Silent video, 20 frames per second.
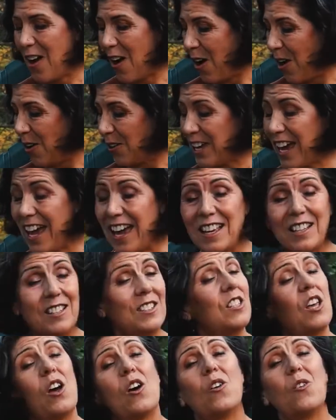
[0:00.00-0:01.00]
Okay,
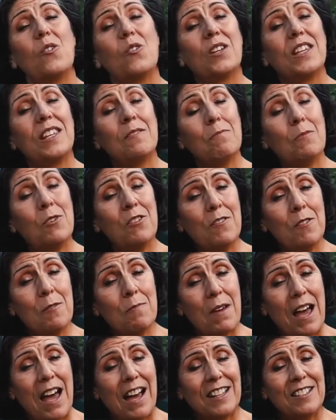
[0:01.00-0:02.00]
so moving
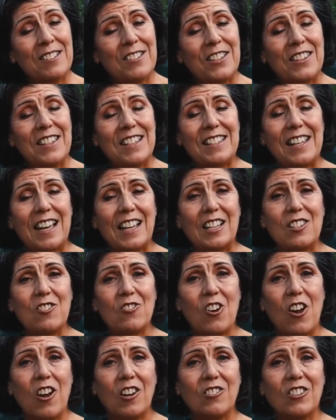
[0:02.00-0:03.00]
back to the second
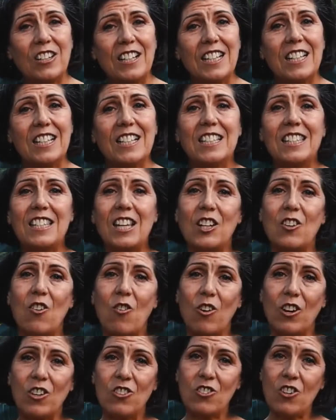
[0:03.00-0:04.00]
chakra, it's an
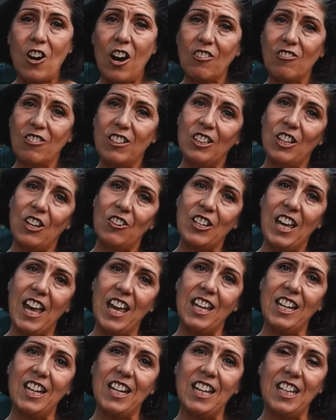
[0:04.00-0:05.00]
orange chakra
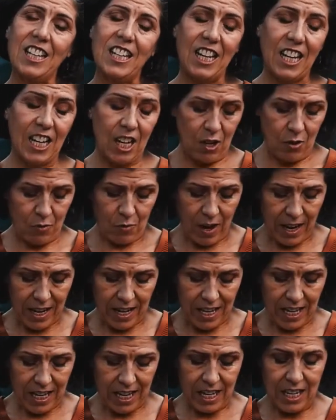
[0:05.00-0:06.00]
located right
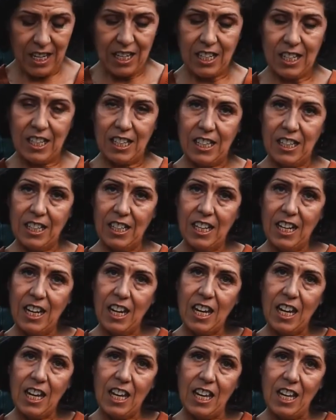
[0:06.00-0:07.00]
here
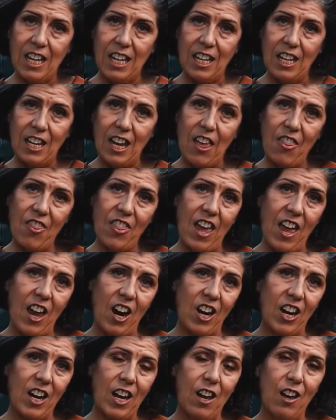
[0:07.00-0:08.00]
in the
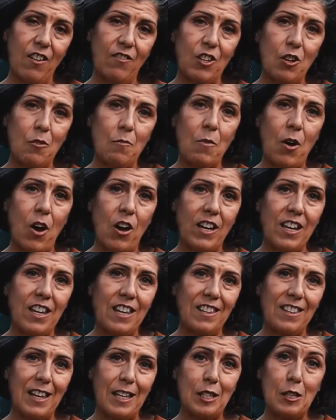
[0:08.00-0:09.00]
area of your
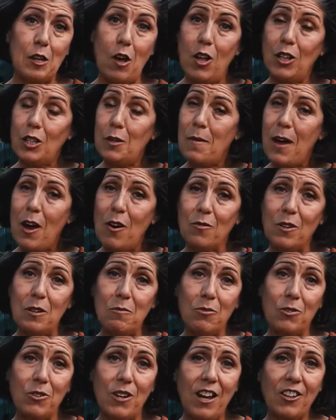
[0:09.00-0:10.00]
body that's all about
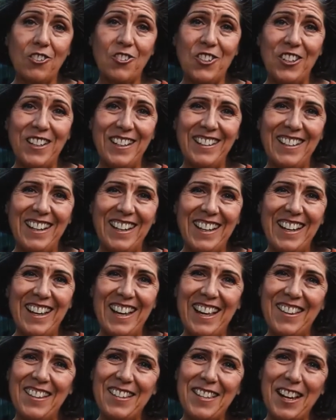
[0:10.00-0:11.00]
reproduction.
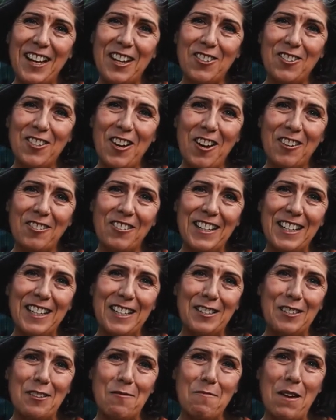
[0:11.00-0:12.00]
And the second chakra
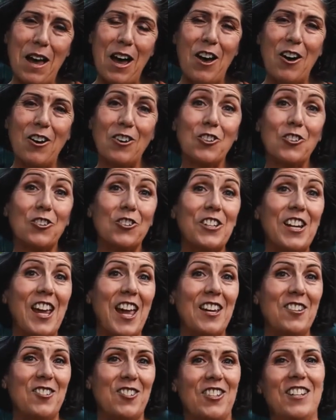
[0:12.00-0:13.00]
is about
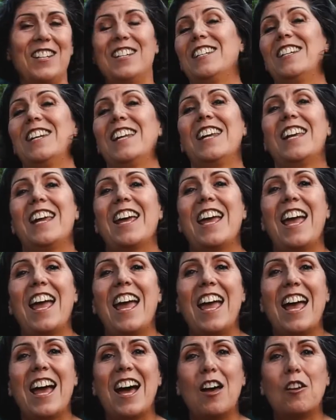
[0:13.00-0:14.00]
creation
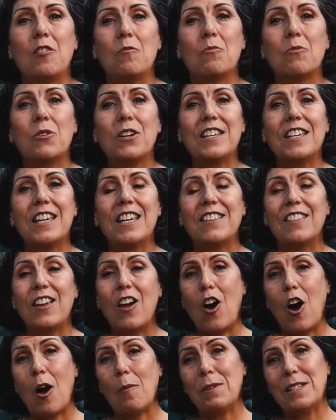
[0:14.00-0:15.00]
and bringing the
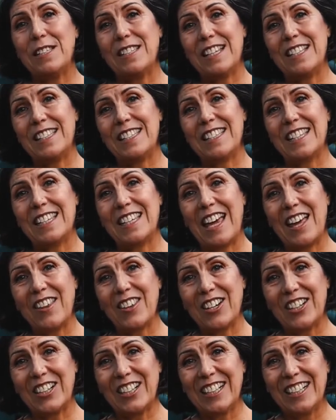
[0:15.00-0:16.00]
opposites
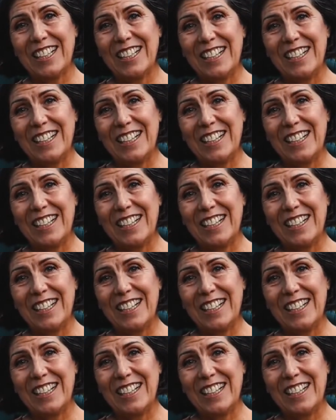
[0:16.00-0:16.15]
together.